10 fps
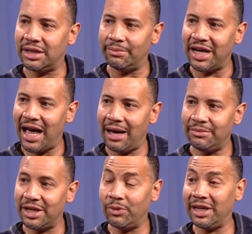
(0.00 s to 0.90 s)

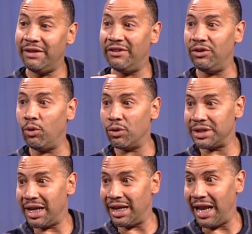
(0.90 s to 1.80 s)
sometimes they would leave mm-hmm. the
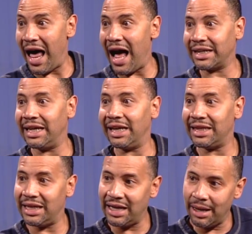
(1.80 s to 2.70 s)
doors unlocked
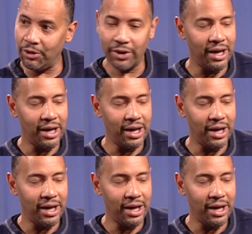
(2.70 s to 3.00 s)
right. the neighbor.